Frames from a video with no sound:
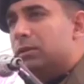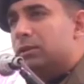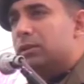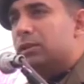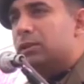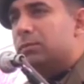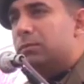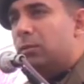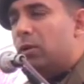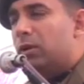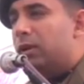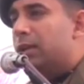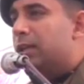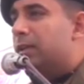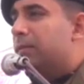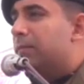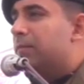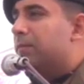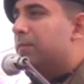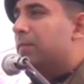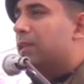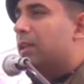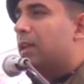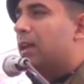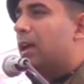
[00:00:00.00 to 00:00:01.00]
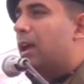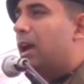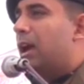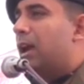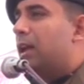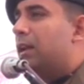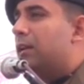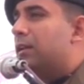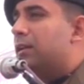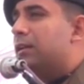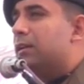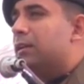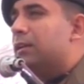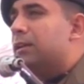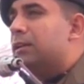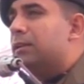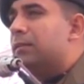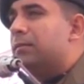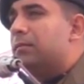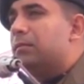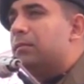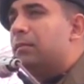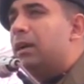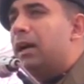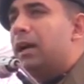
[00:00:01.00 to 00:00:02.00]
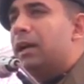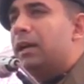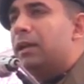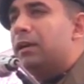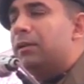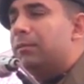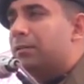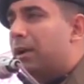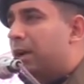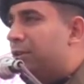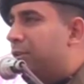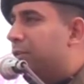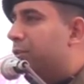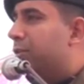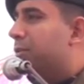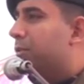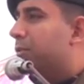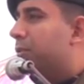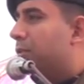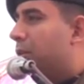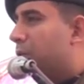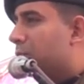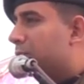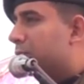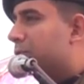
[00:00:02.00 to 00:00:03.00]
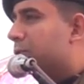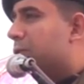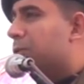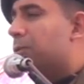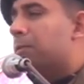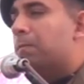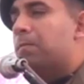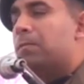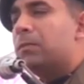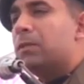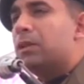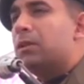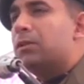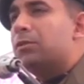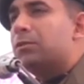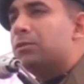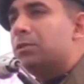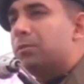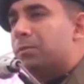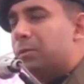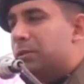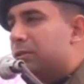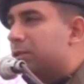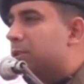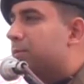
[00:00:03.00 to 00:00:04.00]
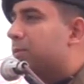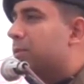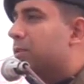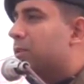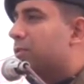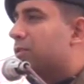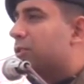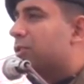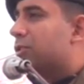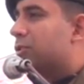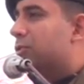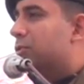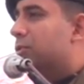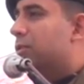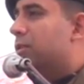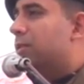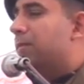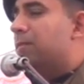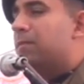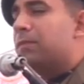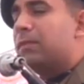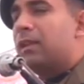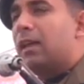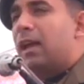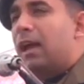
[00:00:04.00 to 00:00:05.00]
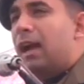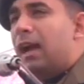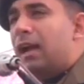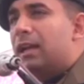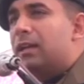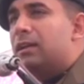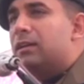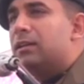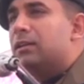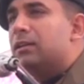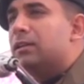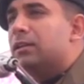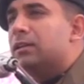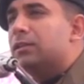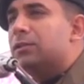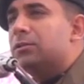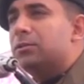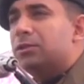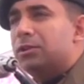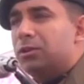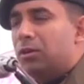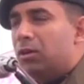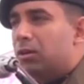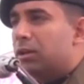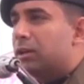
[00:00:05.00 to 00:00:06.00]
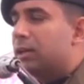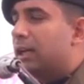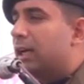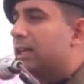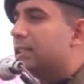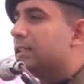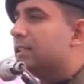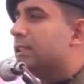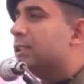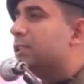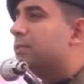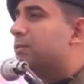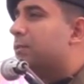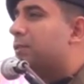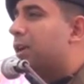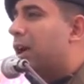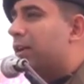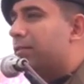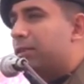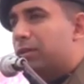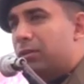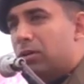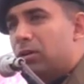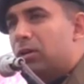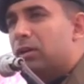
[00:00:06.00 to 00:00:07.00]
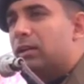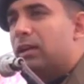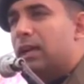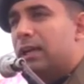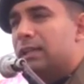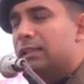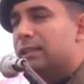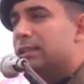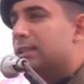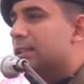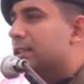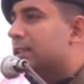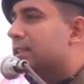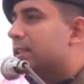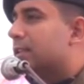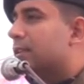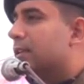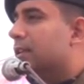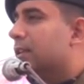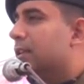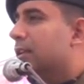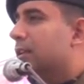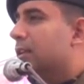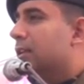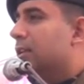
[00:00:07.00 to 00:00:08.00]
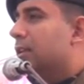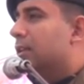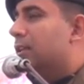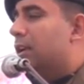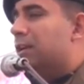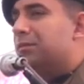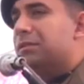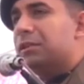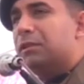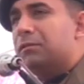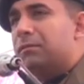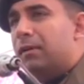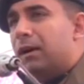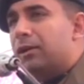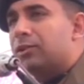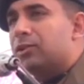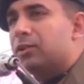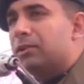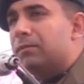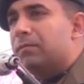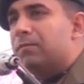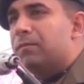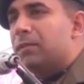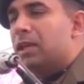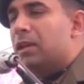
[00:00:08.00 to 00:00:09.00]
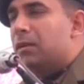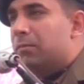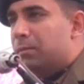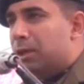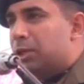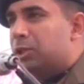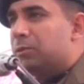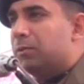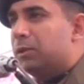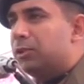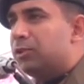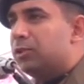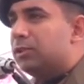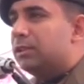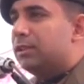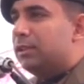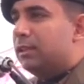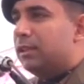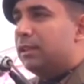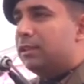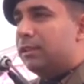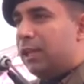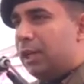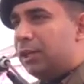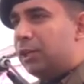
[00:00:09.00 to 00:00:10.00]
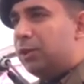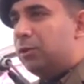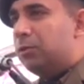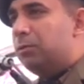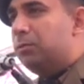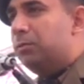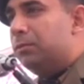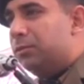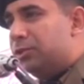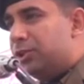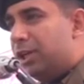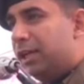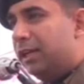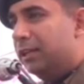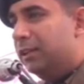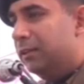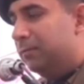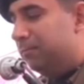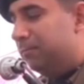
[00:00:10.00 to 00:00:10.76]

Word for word: over this morning and my gratitude also to the principal of the school and uh, to the organizers for having organized this uh, lovely function. Best wishes. Thank you. Jai